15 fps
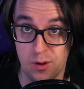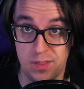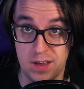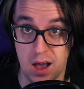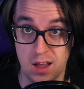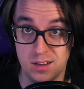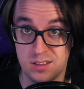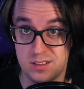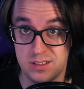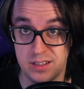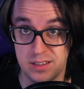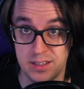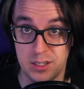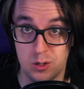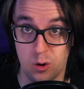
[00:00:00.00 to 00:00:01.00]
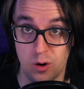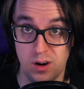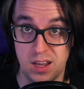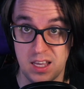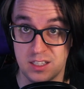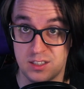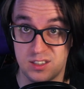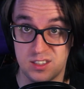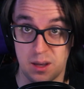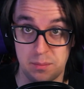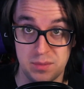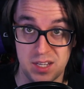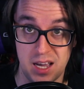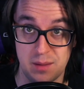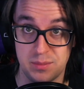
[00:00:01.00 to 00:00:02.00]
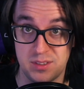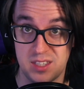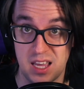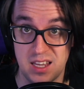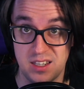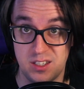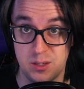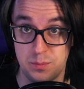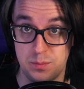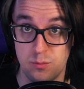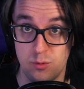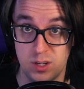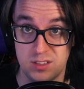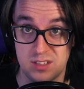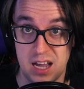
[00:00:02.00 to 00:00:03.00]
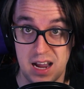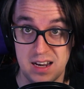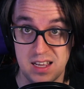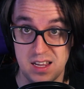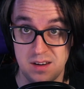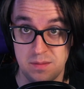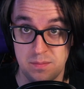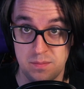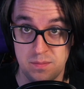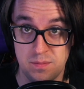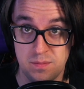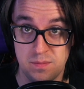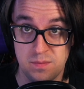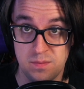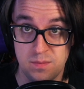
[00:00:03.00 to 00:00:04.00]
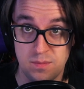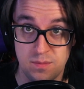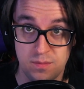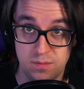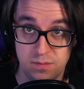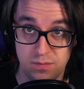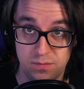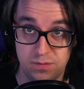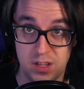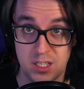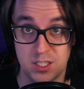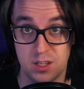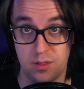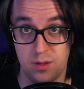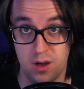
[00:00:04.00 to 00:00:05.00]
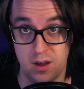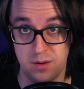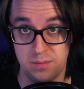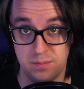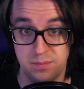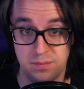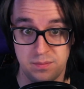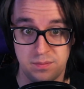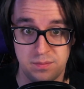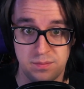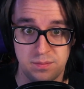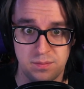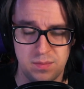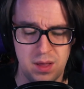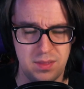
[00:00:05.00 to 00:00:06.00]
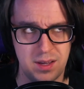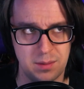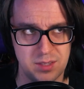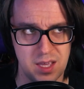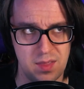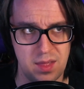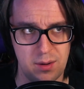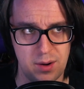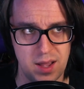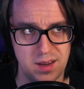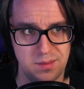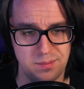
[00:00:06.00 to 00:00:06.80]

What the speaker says: Unseelie Court is sometimes said to reside in? Phlegiathon. I think I'm saying that right.